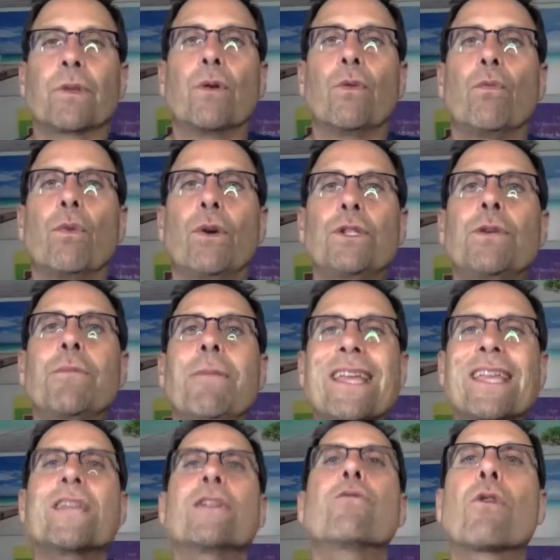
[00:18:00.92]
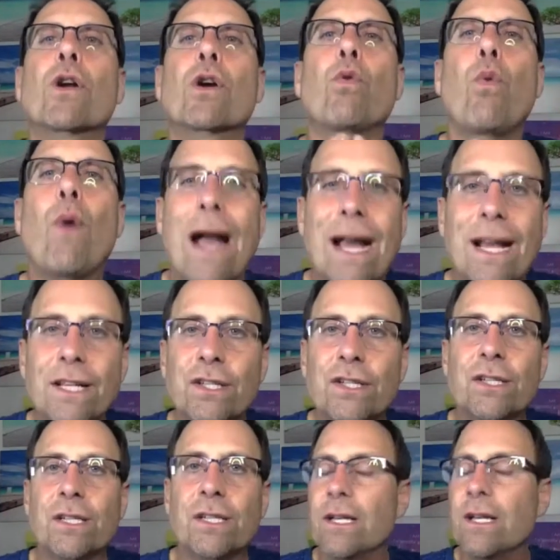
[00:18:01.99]
when you're making a
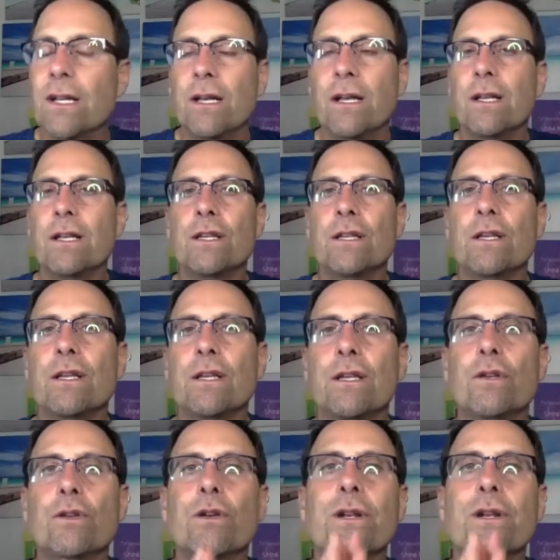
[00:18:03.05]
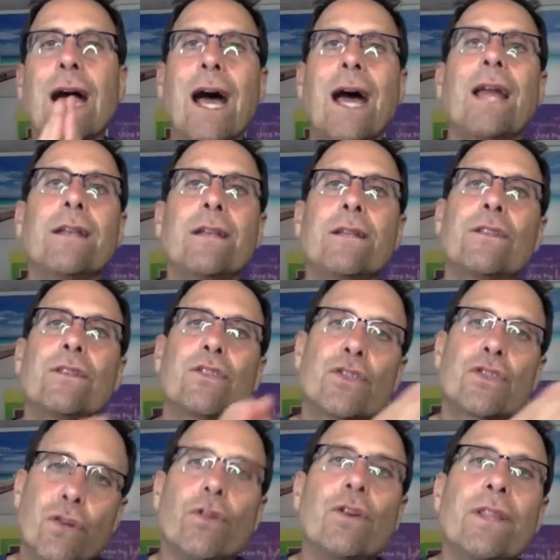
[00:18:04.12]
request, you're not
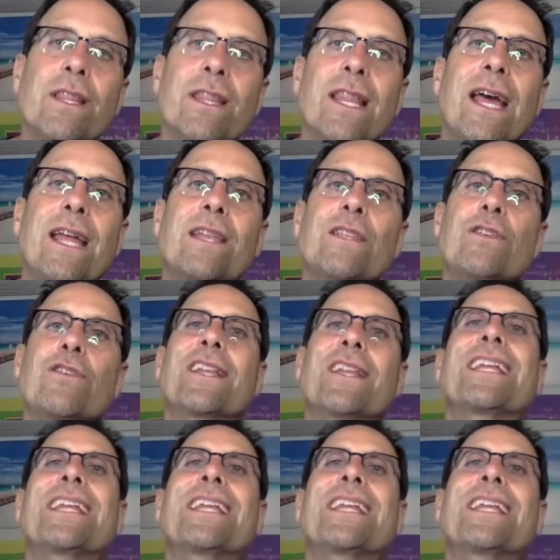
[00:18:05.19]
certain that you're going to